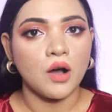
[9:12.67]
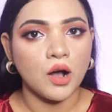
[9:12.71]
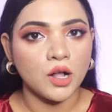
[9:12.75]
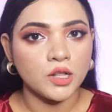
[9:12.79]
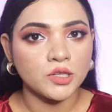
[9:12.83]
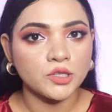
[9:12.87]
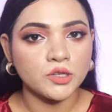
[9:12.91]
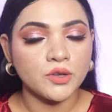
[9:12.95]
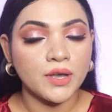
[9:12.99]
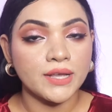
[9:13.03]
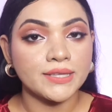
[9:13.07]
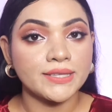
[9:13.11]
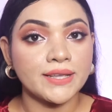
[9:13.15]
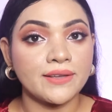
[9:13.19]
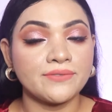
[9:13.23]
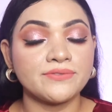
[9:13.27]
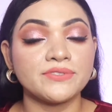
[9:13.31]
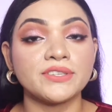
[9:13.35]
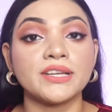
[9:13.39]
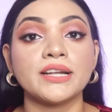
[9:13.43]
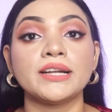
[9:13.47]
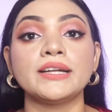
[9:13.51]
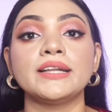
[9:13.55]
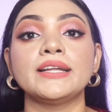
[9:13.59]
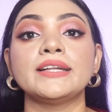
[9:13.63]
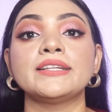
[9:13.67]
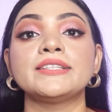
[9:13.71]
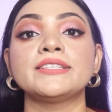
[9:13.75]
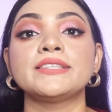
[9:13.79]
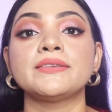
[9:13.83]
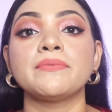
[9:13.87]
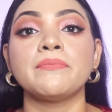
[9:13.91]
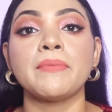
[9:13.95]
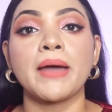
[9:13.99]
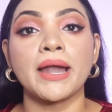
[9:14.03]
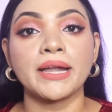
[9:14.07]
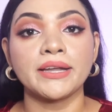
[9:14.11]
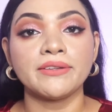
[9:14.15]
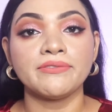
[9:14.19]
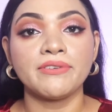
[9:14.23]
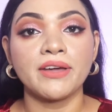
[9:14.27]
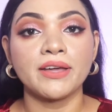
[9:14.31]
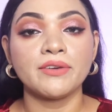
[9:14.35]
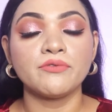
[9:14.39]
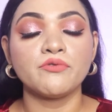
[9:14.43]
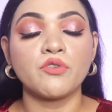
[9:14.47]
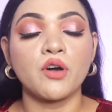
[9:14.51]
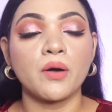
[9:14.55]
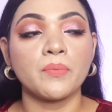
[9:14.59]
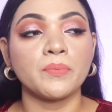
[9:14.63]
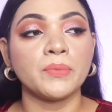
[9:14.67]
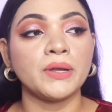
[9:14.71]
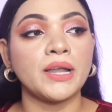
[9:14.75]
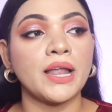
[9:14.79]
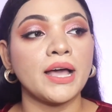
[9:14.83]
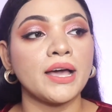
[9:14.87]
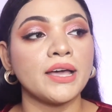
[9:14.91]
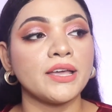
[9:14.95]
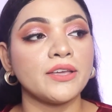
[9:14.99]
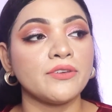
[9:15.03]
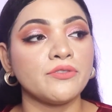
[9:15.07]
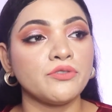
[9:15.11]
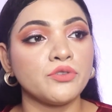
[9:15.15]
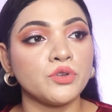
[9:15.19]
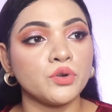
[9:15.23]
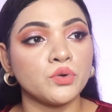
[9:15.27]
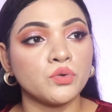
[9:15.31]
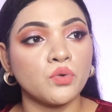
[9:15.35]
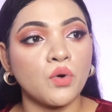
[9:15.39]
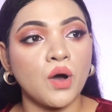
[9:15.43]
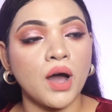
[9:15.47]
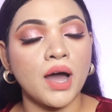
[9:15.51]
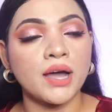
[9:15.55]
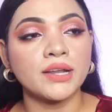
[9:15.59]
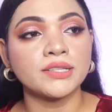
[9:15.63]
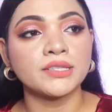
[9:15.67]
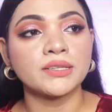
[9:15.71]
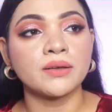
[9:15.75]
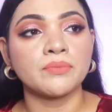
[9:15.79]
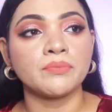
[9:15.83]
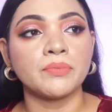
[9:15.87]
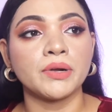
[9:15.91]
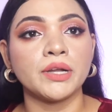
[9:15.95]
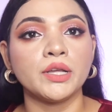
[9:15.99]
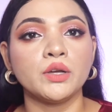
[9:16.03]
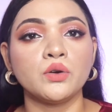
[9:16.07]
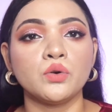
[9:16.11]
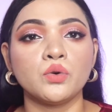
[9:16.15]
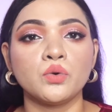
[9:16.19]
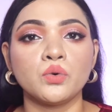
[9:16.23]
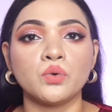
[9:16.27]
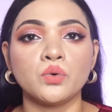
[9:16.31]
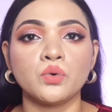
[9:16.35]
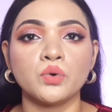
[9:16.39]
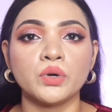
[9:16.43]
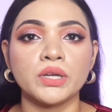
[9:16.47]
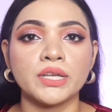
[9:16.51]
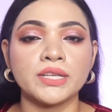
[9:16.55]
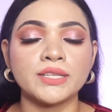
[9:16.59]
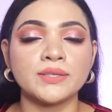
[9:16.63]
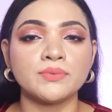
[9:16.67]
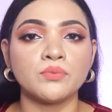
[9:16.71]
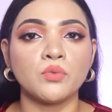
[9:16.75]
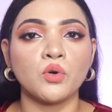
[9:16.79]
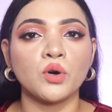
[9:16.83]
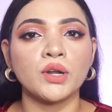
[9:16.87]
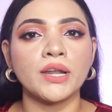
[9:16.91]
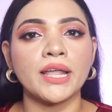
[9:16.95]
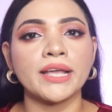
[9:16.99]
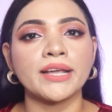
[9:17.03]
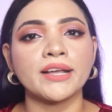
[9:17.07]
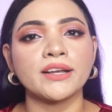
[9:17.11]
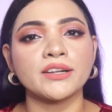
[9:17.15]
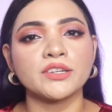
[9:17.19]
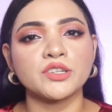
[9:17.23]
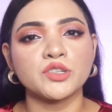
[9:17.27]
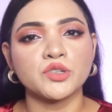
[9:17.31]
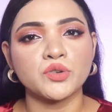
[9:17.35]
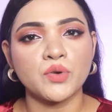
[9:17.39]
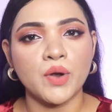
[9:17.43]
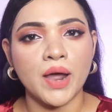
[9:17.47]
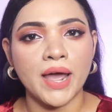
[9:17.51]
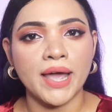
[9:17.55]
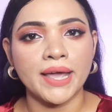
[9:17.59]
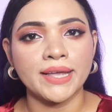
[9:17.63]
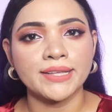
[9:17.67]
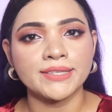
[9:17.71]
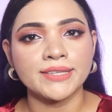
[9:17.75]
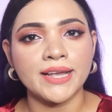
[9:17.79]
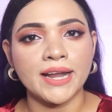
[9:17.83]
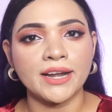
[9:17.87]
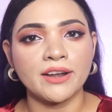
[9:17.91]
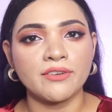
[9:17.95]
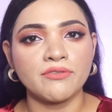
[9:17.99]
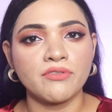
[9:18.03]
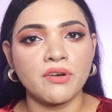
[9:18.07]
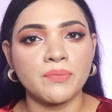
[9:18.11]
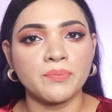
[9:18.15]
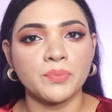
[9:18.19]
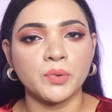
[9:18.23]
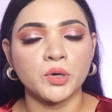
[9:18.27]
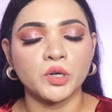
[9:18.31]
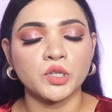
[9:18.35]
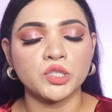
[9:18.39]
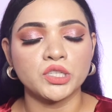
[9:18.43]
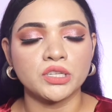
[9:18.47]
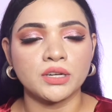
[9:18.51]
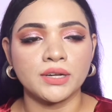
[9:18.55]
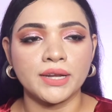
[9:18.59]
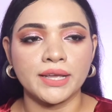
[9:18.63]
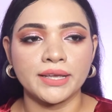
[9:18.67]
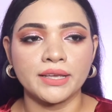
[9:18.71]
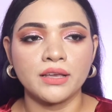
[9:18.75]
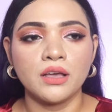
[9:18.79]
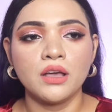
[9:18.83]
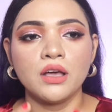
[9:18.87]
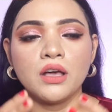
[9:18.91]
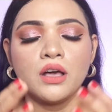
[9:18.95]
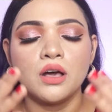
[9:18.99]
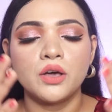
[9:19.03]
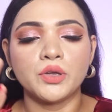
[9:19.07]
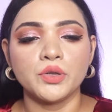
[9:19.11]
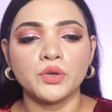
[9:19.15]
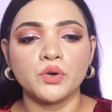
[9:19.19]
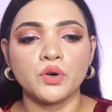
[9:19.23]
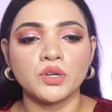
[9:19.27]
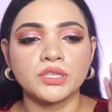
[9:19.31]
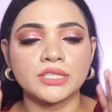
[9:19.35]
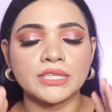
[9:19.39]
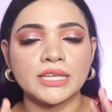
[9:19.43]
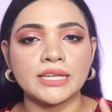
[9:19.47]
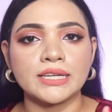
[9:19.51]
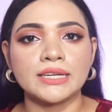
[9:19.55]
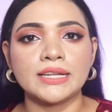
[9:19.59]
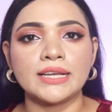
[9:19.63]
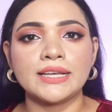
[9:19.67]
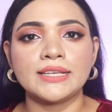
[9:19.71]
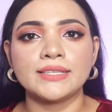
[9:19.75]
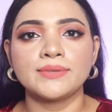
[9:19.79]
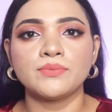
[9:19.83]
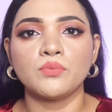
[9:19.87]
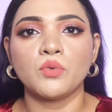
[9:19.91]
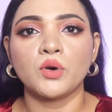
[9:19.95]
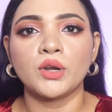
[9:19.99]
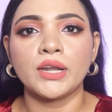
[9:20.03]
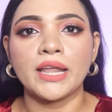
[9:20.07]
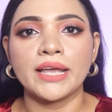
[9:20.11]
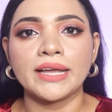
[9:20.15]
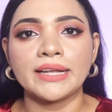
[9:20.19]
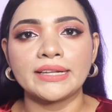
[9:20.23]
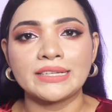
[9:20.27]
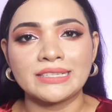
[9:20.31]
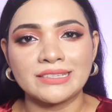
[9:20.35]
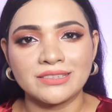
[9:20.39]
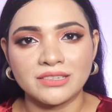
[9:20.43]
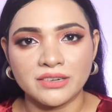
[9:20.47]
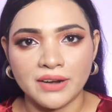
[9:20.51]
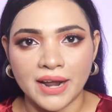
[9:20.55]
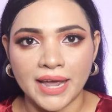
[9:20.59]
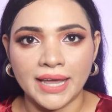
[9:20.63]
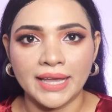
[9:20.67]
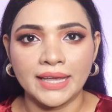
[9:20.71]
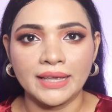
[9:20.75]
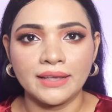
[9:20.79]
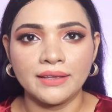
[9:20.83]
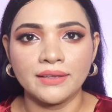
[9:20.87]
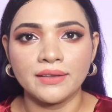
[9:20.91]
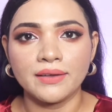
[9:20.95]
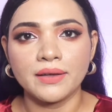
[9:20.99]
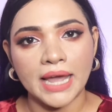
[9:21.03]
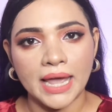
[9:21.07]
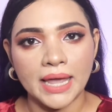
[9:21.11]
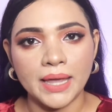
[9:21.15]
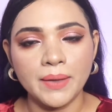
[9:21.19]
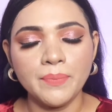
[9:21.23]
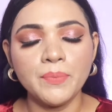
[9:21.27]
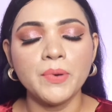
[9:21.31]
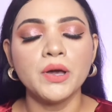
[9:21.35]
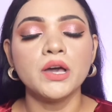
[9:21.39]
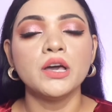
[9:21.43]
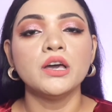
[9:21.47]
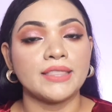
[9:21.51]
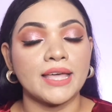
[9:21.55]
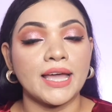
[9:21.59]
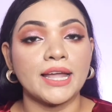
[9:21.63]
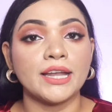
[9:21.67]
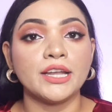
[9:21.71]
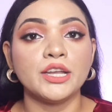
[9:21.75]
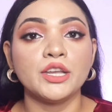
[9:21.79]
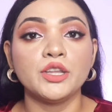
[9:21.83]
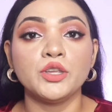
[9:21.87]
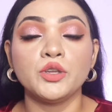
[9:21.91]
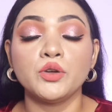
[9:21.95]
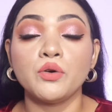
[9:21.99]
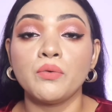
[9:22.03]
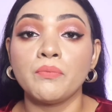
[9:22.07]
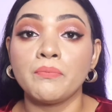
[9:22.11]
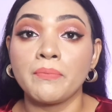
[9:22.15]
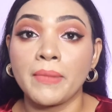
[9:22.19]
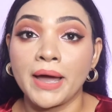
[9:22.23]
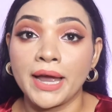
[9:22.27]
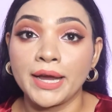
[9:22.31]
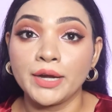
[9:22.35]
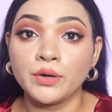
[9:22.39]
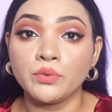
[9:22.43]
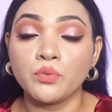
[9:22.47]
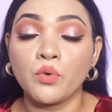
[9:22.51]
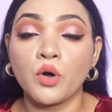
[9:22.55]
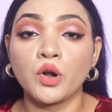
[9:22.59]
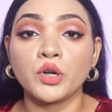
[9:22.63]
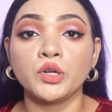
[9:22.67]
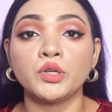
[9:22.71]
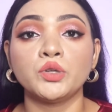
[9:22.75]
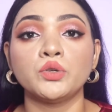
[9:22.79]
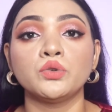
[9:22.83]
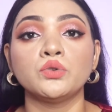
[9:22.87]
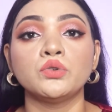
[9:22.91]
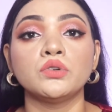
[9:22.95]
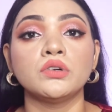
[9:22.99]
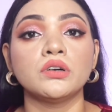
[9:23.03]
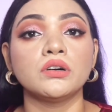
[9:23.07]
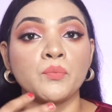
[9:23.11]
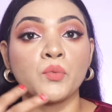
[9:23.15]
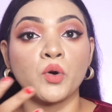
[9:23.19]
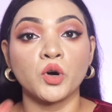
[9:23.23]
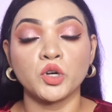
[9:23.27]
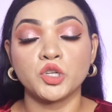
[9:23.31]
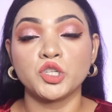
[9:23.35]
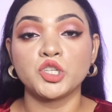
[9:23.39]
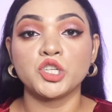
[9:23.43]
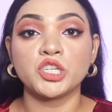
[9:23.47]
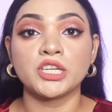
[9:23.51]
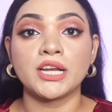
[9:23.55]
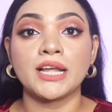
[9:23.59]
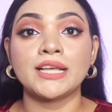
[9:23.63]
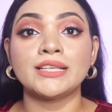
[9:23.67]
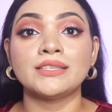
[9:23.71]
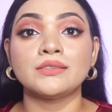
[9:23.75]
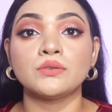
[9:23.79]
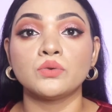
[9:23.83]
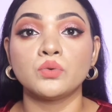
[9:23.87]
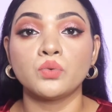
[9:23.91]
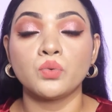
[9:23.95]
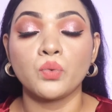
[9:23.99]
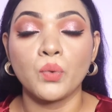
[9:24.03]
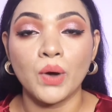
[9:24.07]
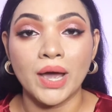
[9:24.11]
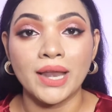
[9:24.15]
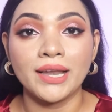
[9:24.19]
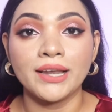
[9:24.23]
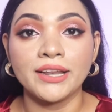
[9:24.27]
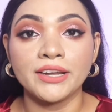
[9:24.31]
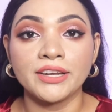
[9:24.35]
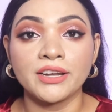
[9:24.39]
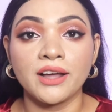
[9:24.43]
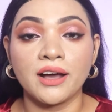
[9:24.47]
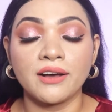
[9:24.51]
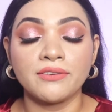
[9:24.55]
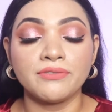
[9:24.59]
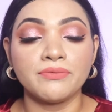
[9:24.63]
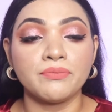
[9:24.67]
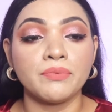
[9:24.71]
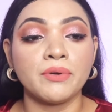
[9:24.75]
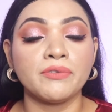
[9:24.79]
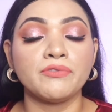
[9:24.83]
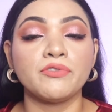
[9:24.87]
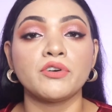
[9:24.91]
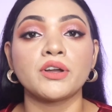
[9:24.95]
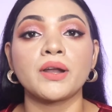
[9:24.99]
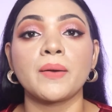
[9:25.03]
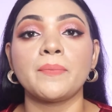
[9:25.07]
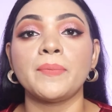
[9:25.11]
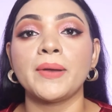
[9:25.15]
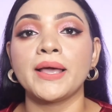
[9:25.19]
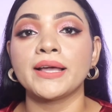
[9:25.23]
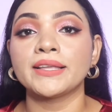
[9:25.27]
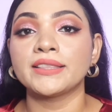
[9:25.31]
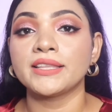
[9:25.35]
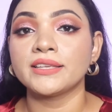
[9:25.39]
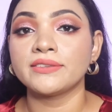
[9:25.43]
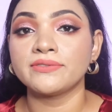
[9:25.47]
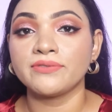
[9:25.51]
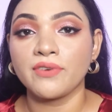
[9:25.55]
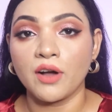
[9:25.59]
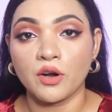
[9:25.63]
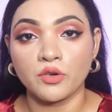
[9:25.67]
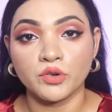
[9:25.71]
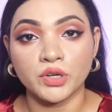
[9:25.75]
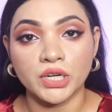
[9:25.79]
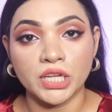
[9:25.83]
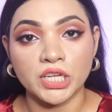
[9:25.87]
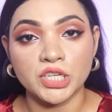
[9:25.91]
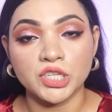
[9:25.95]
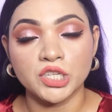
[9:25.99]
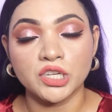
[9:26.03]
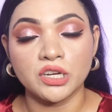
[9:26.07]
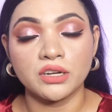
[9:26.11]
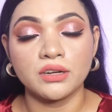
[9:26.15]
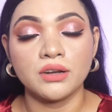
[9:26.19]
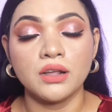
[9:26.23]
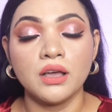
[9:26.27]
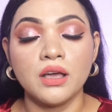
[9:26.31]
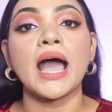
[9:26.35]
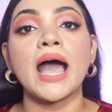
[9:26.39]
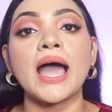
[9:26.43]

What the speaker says: Also, as I've said, it's a mattifying formula. If you are somebody who is more like a dry side of a person, like your skin is more like drying type, then you might want to moisturize well enough before applying this foundation.